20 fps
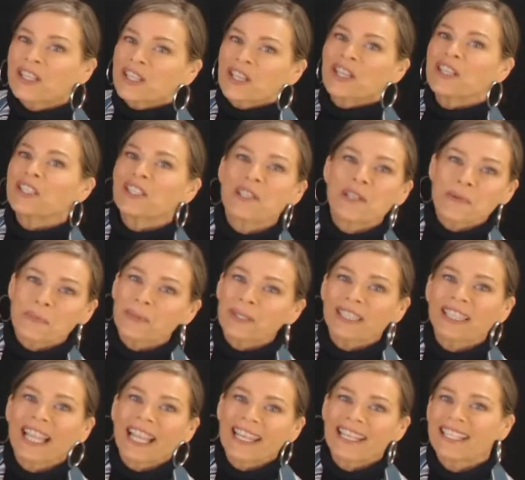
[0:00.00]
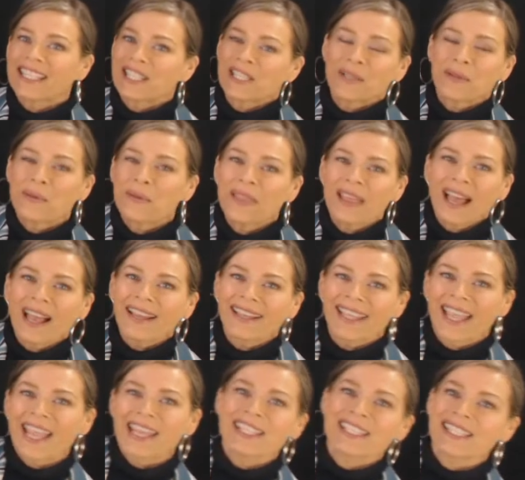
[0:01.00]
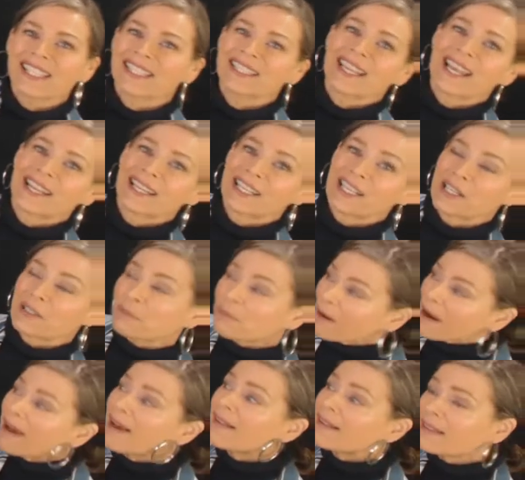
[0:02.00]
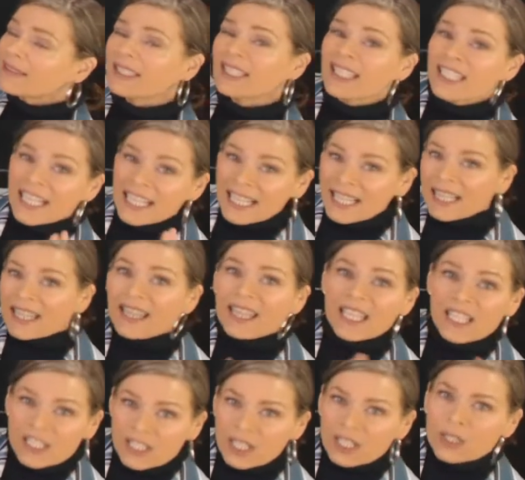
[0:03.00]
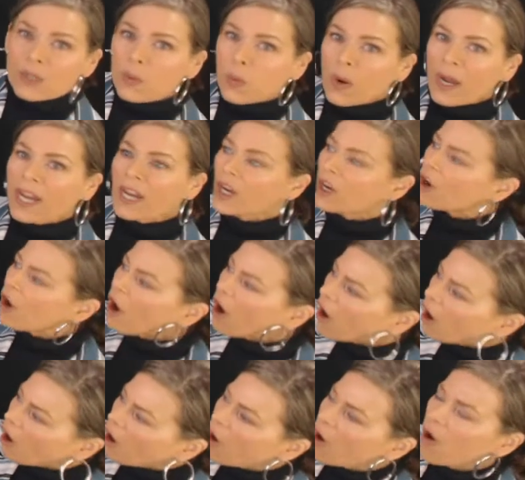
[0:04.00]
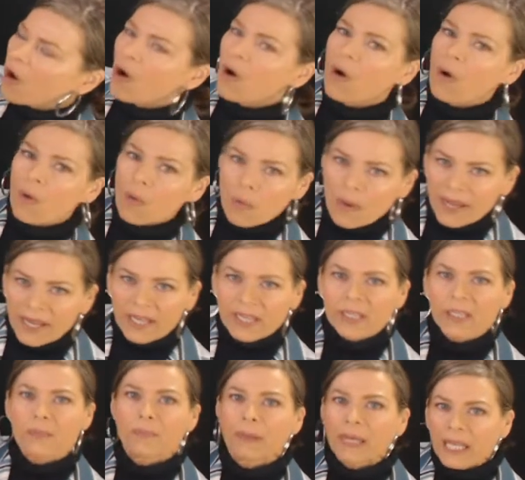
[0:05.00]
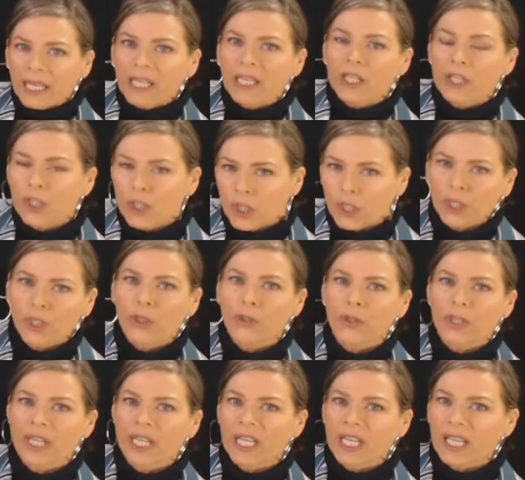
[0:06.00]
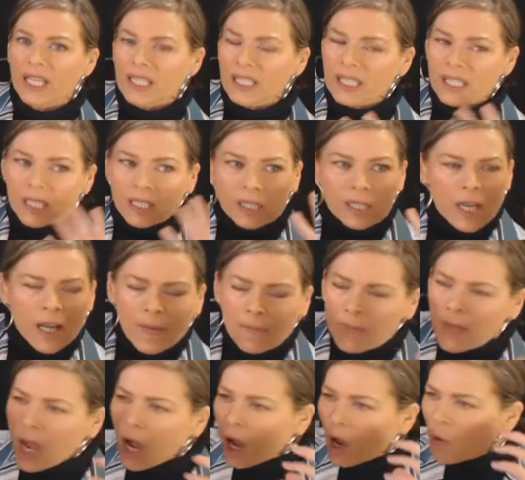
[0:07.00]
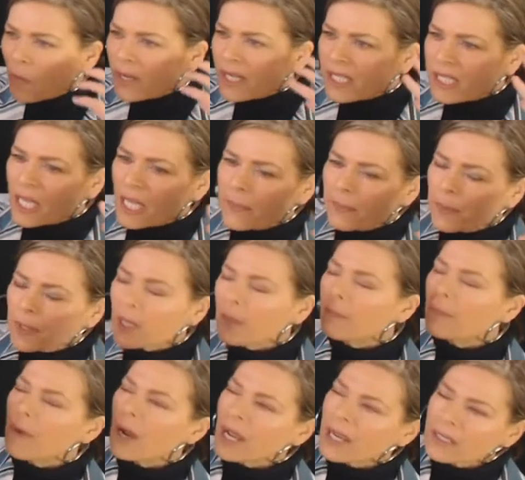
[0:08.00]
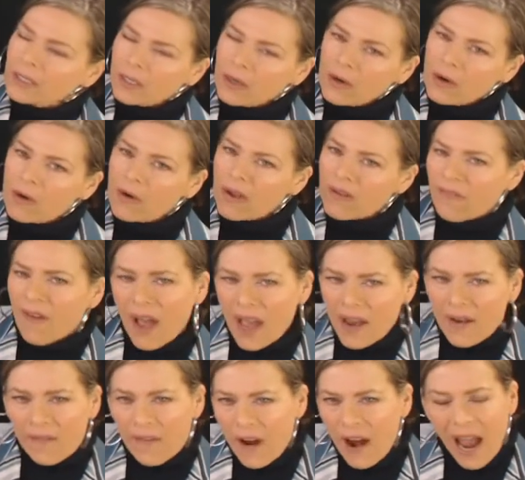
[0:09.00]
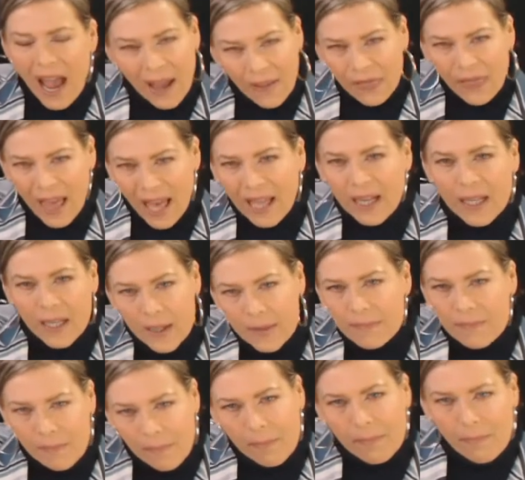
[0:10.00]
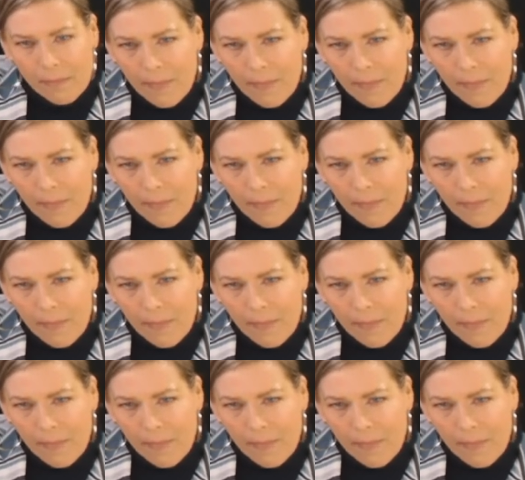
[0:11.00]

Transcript: Could you relate to that case study? Well, this is where always being curious and always keeping in mind, oh, have I ever had that in